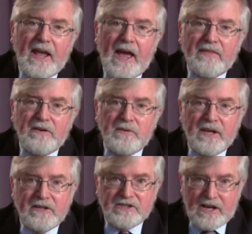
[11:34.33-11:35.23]
and the New
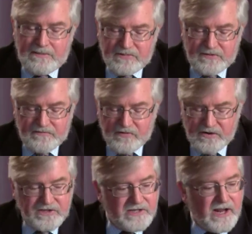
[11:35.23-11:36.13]
King James
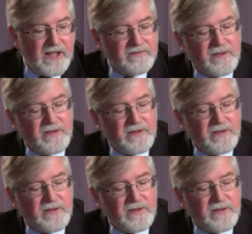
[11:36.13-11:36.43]
Version today.